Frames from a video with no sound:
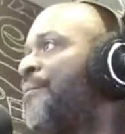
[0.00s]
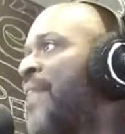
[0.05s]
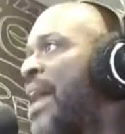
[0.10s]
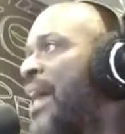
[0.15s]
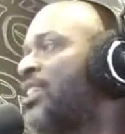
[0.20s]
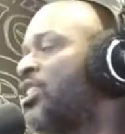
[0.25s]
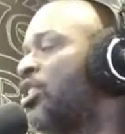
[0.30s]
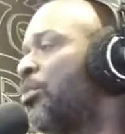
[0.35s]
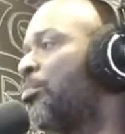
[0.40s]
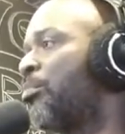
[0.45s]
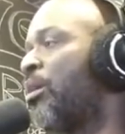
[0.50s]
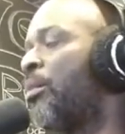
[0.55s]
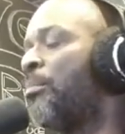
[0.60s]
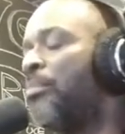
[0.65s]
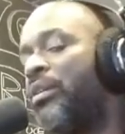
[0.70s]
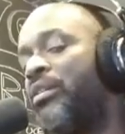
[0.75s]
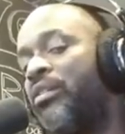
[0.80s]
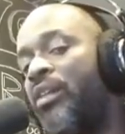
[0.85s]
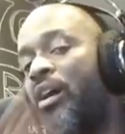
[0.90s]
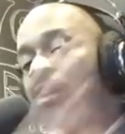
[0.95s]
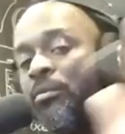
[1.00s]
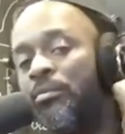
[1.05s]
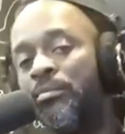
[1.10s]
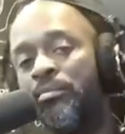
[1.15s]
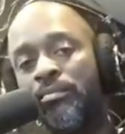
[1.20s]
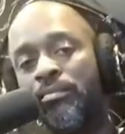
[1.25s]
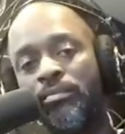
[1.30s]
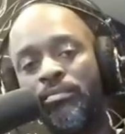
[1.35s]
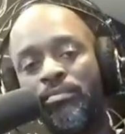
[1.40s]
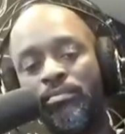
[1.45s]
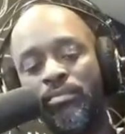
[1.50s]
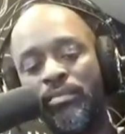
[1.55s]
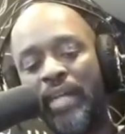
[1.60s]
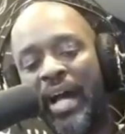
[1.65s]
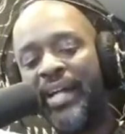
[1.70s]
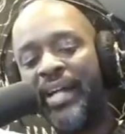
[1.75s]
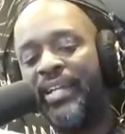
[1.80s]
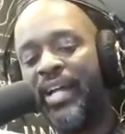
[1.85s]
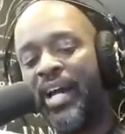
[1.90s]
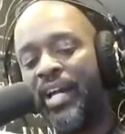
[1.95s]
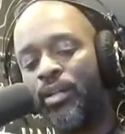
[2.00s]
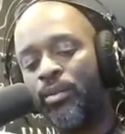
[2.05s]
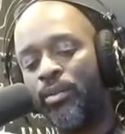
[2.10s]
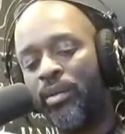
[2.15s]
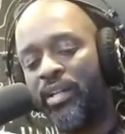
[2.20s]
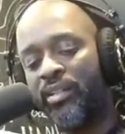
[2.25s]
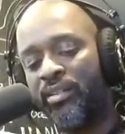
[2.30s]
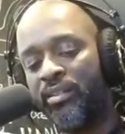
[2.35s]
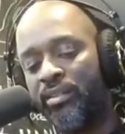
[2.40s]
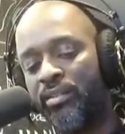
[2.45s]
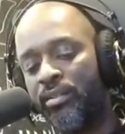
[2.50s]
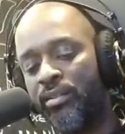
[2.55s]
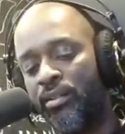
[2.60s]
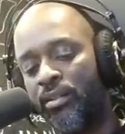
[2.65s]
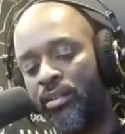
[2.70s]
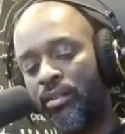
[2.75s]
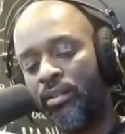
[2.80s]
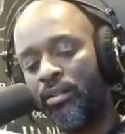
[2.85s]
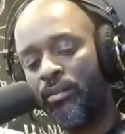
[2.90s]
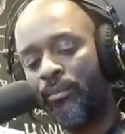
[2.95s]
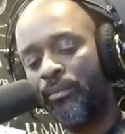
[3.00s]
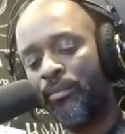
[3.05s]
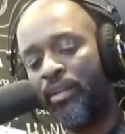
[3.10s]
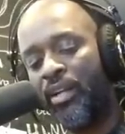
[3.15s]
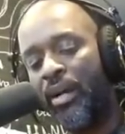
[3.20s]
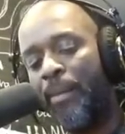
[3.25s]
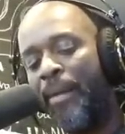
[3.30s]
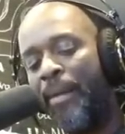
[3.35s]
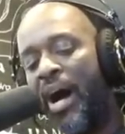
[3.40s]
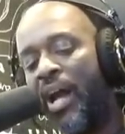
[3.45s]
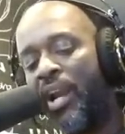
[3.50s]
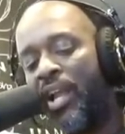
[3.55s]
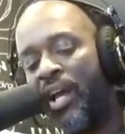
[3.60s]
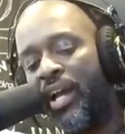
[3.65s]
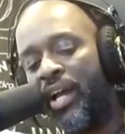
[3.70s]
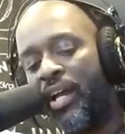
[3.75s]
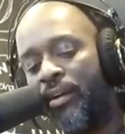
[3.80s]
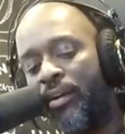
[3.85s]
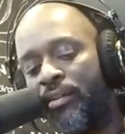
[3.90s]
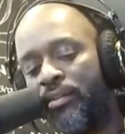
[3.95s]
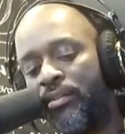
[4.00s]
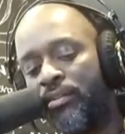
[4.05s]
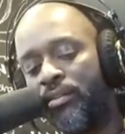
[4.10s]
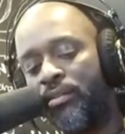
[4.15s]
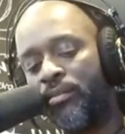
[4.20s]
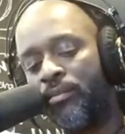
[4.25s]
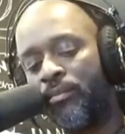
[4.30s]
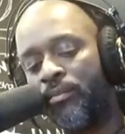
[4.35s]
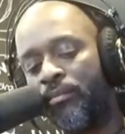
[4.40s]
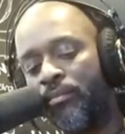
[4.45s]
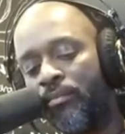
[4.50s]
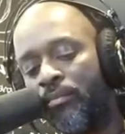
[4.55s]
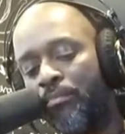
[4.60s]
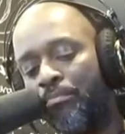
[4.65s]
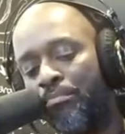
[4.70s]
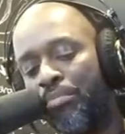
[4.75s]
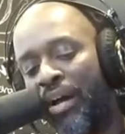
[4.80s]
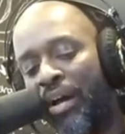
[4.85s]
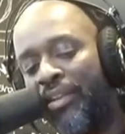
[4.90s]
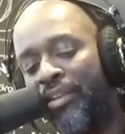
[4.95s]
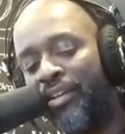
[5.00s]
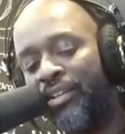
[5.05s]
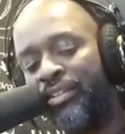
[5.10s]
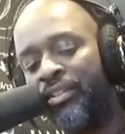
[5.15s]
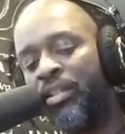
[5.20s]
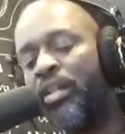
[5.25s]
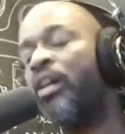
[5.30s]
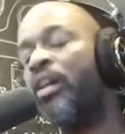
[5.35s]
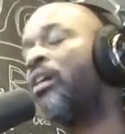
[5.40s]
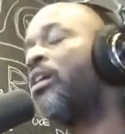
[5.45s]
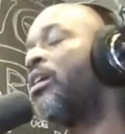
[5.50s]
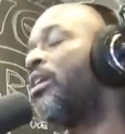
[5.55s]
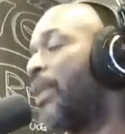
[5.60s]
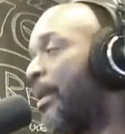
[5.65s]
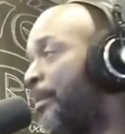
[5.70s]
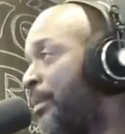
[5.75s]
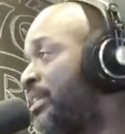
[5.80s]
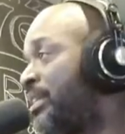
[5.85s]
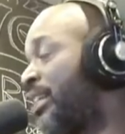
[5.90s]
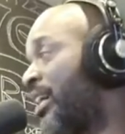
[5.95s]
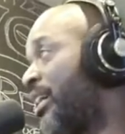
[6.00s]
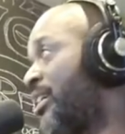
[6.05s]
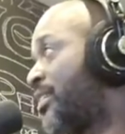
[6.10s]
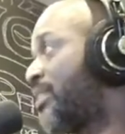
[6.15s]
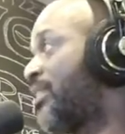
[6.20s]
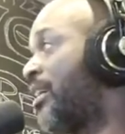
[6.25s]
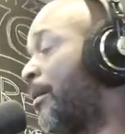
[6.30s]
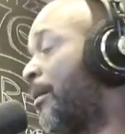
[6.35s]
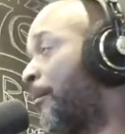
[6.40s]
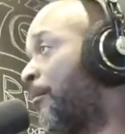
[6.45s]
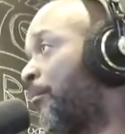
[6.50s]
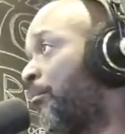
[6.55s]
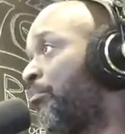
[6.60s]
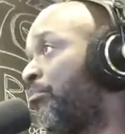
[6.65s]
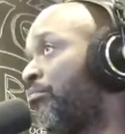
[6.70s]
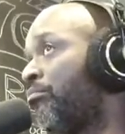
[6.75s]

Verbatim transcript: That's appropriate. But no, I digress. Kamala Harris, brothers, let me tell you something.